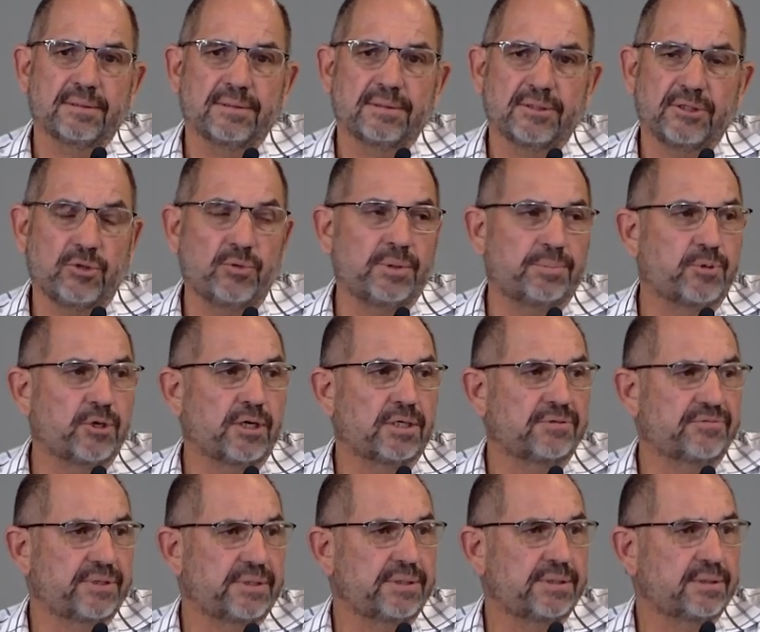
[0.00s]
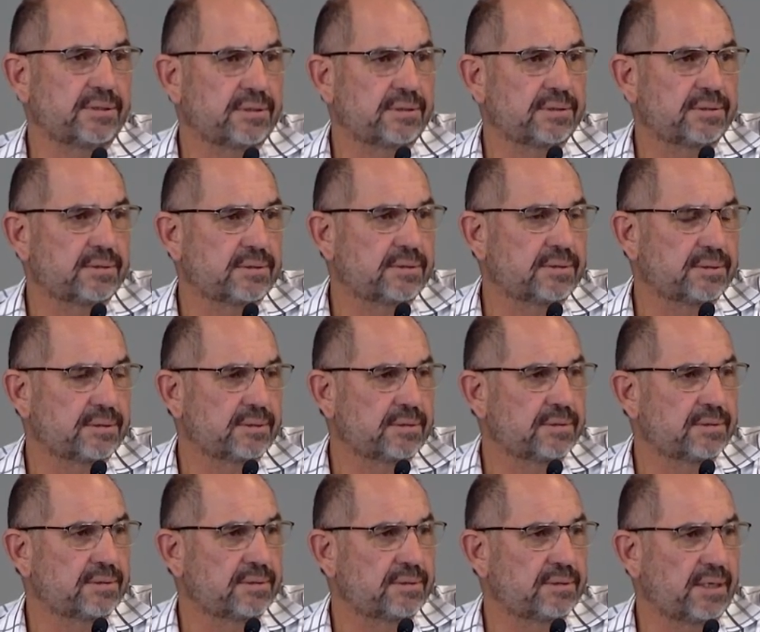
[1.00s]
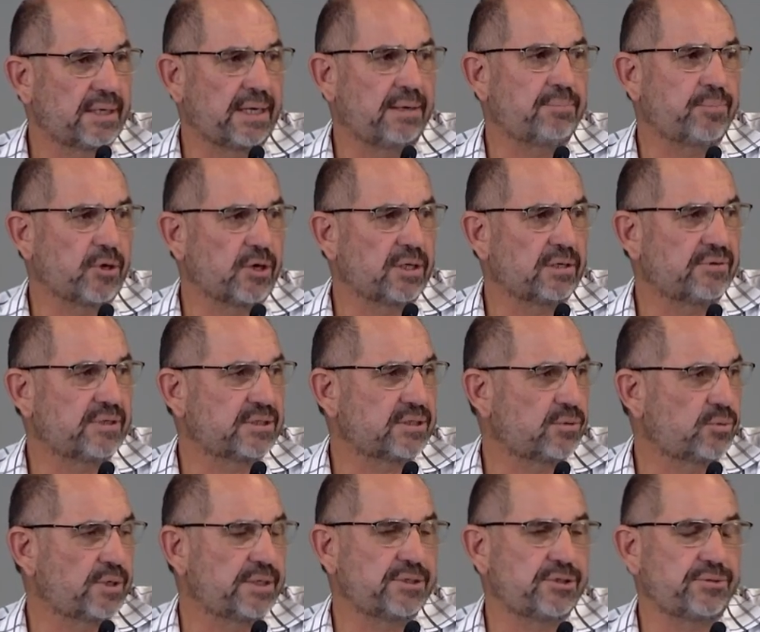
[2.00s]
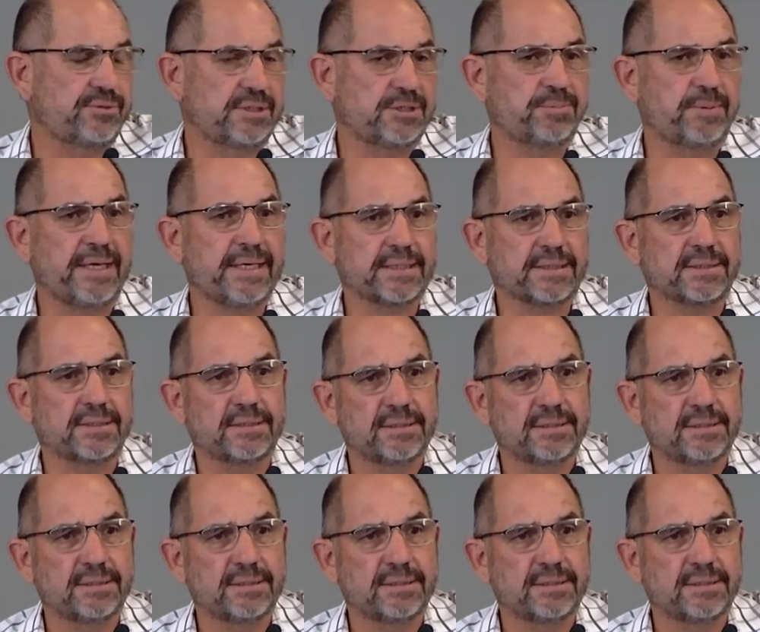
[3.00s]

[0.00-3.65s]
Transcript: You were part of it. I'm part of it, so what did you expect?